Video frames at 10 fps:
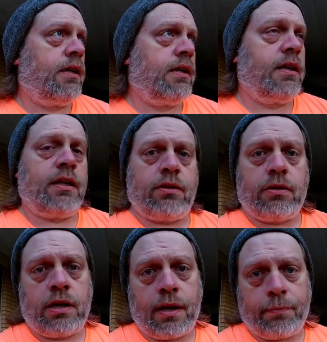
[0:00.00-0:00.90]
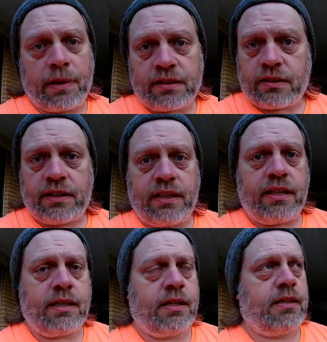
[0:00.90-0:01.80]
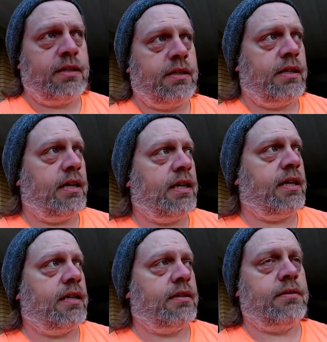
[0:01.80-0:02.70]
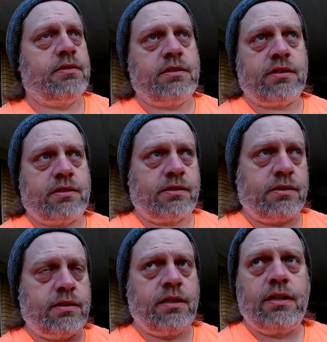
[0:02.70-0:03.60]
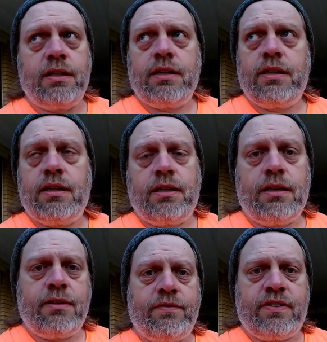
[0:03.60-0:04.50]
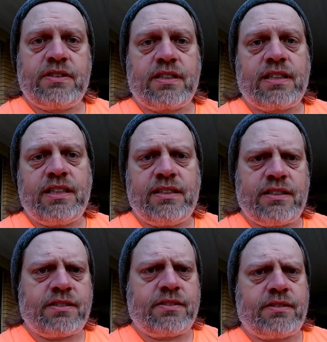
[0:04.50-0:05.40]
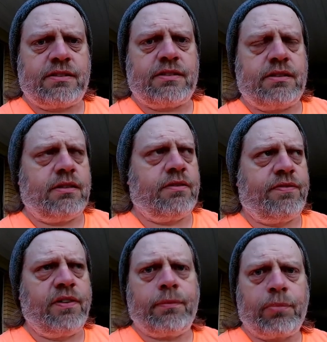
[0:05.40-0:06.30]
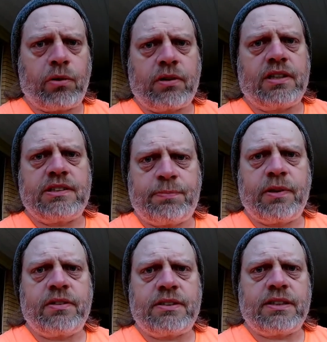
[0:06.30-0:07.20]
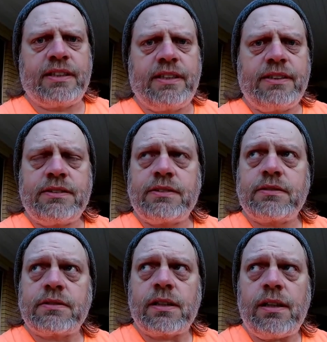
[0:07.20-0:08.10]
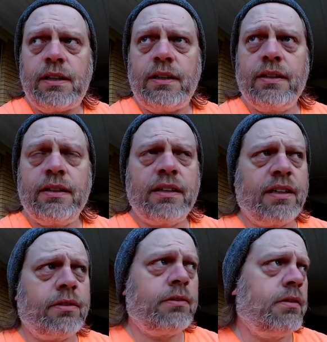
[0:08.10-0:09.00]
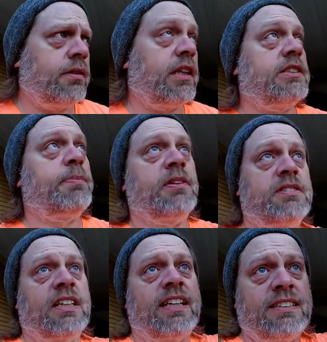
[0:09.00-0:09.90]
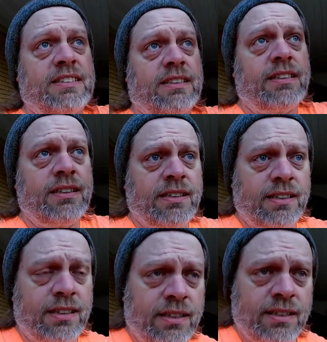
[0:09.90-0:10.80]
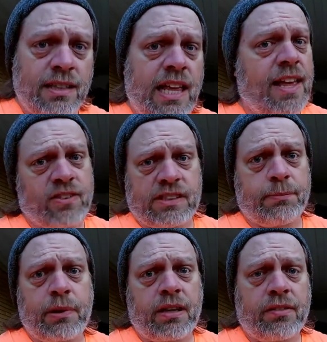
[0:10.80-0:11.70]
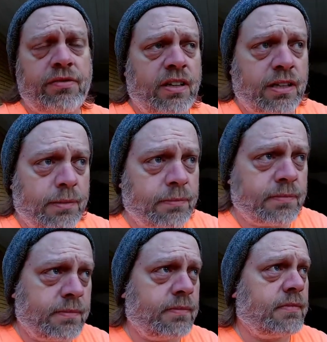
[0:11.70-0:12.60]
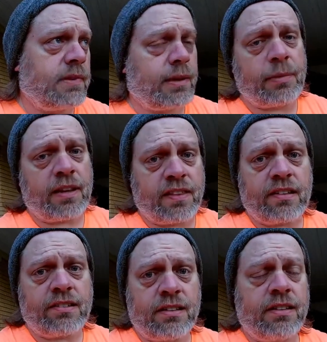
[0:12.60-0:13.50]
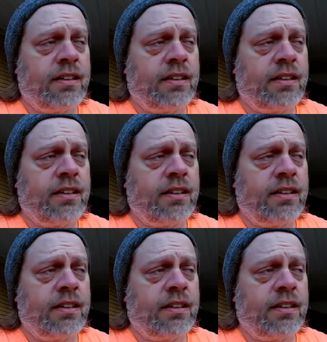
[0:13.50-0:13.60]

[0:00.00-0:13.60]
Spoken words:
you know, mentally and just physically, just feel broken spiritually. You know, not spiritually as in heavens above. I'm atheist.